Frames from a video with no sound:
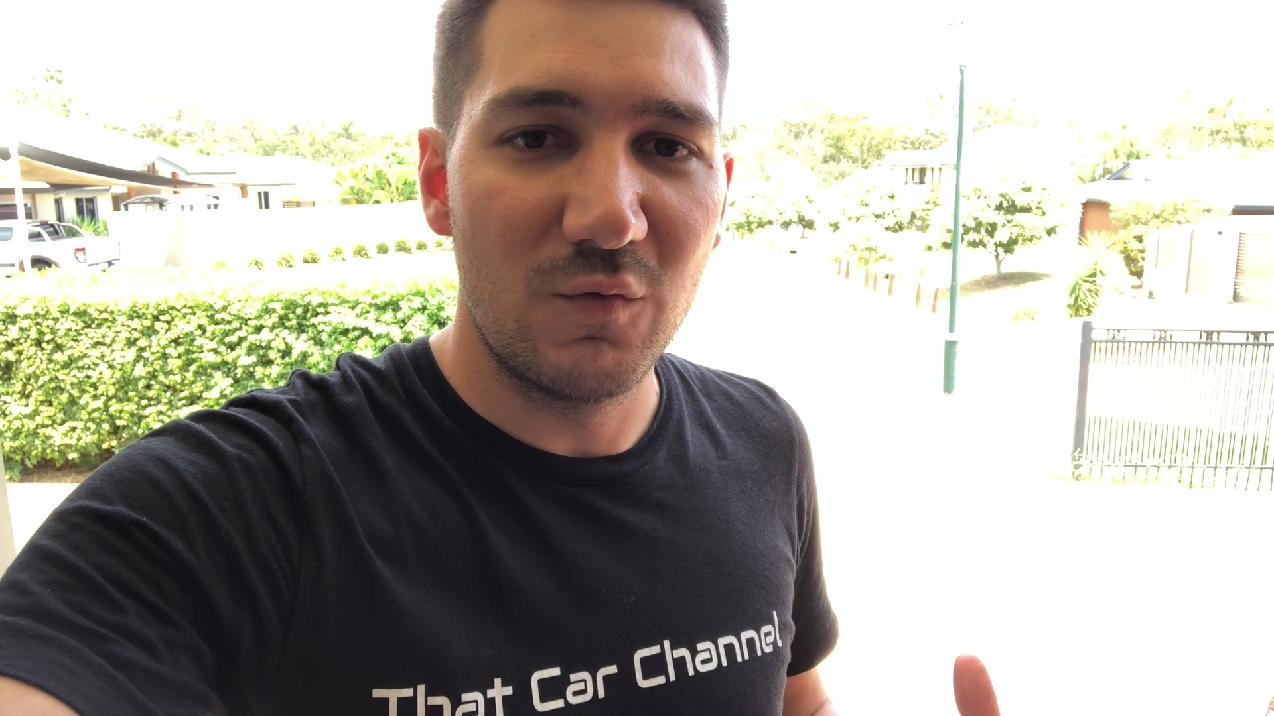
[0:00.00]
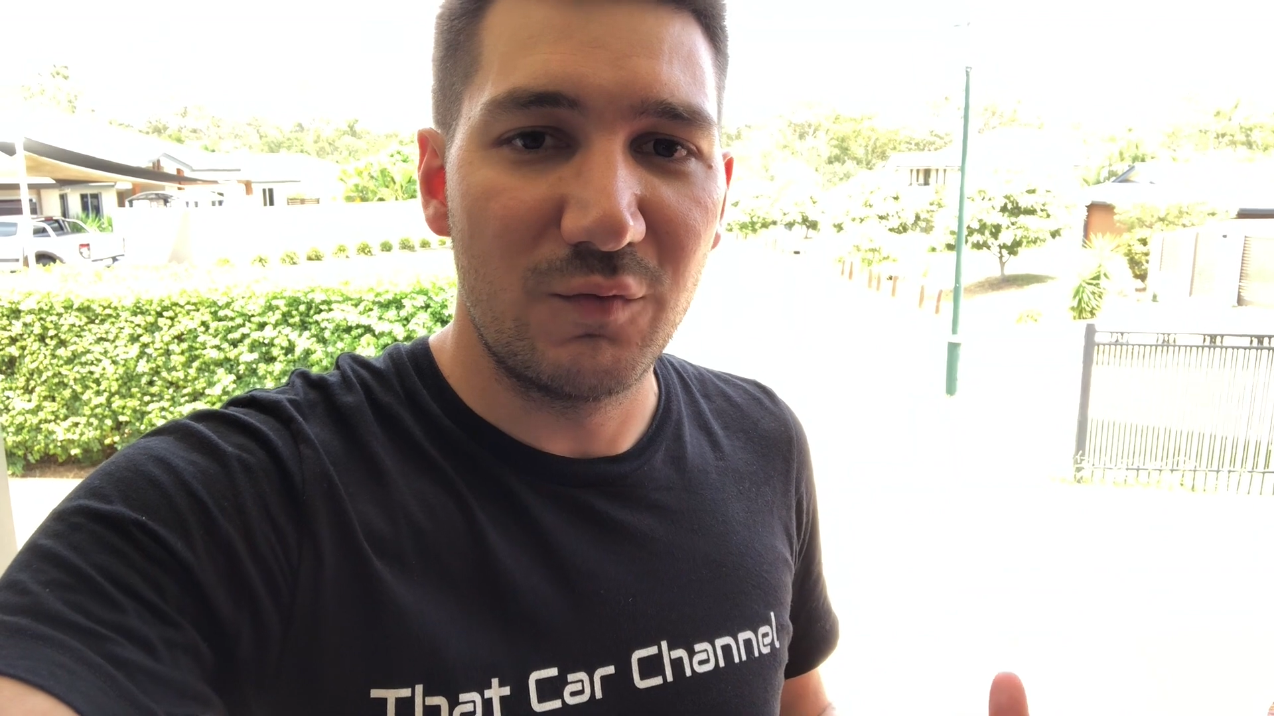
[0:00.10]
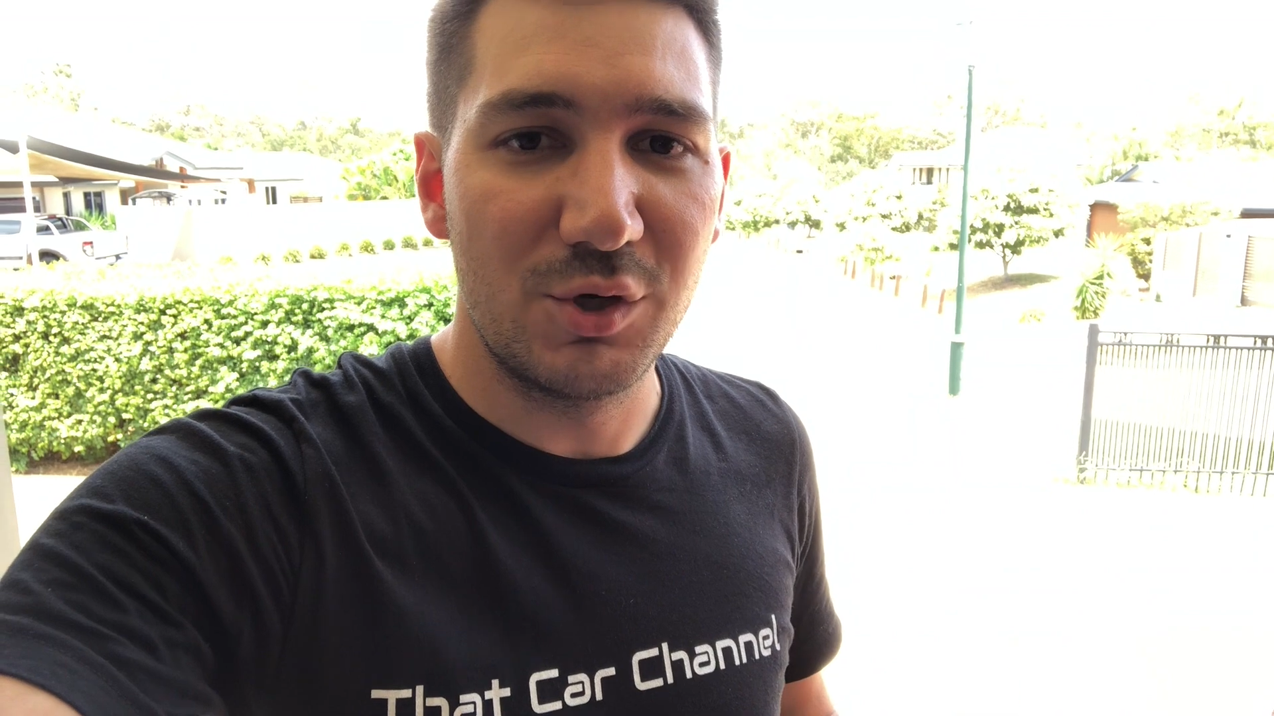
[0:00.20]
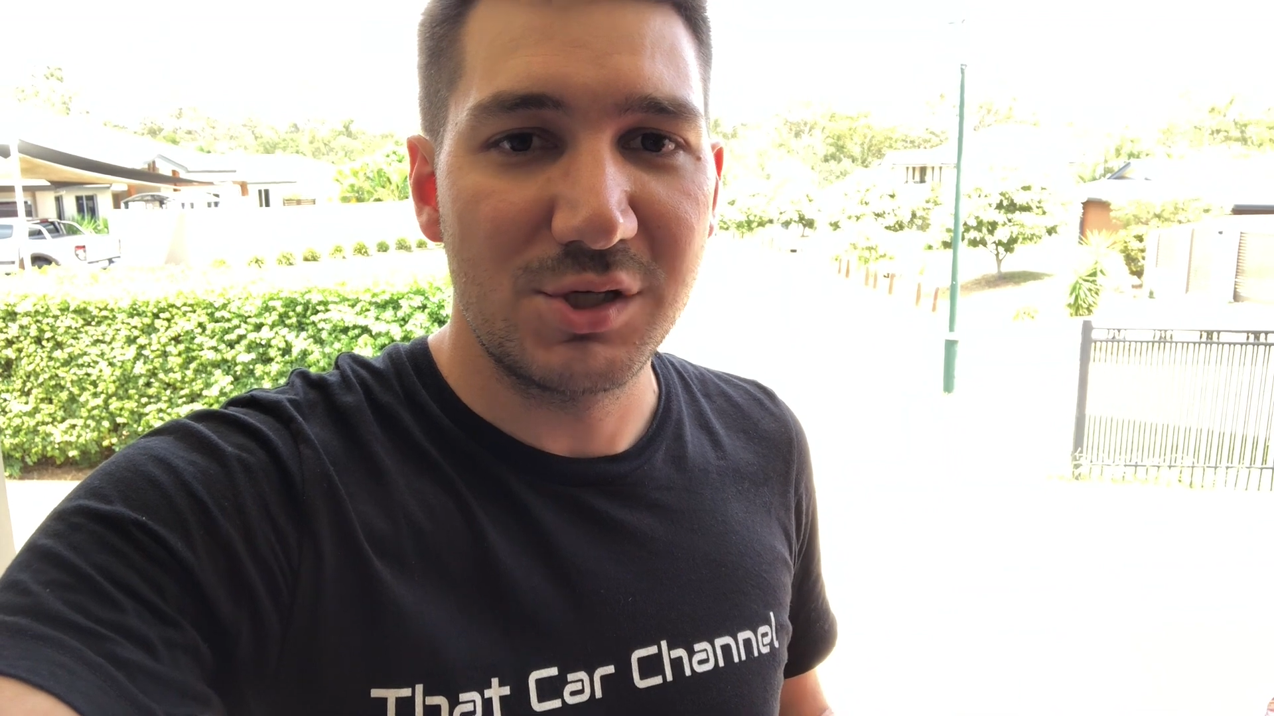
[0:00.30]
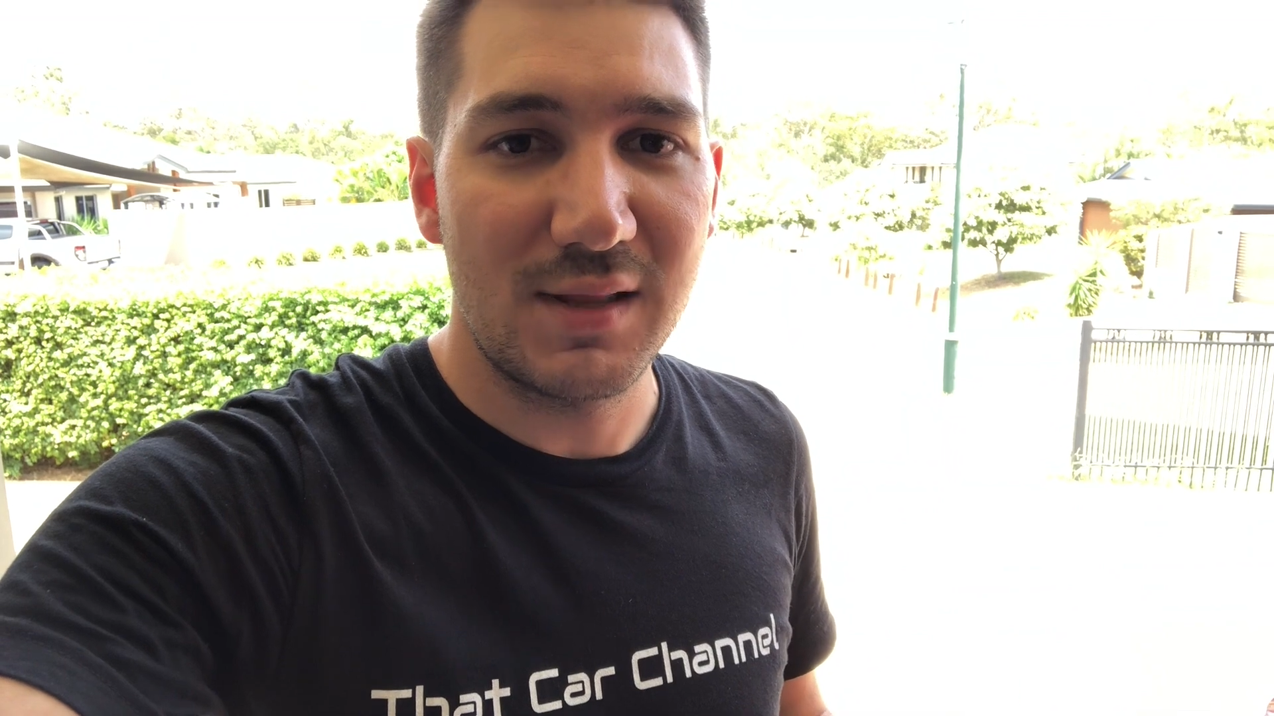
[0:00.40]

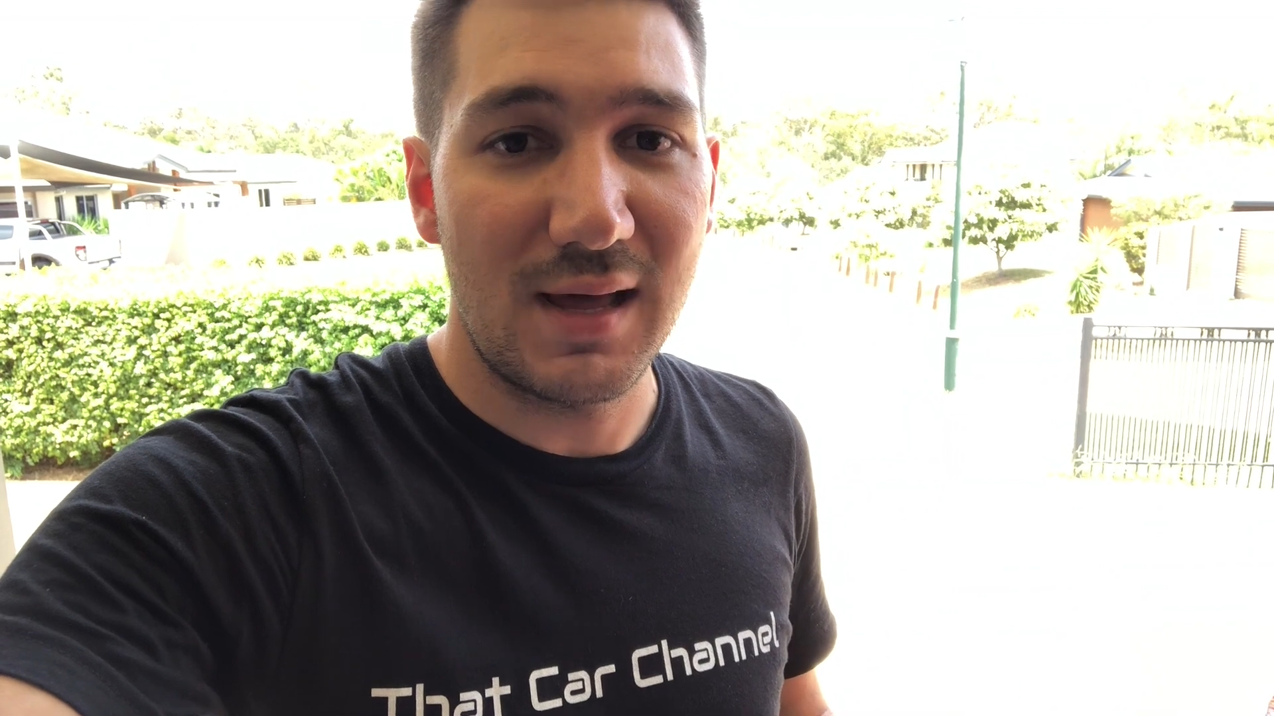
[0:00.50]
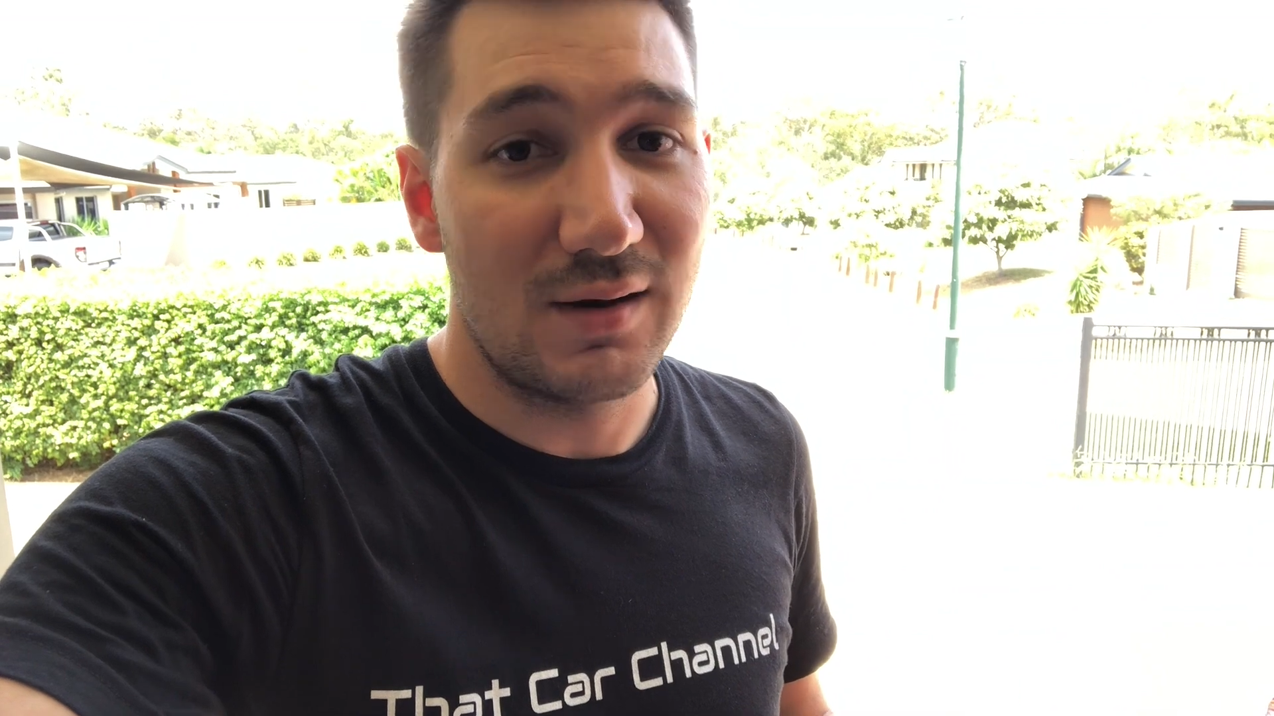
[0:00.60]
footage of that,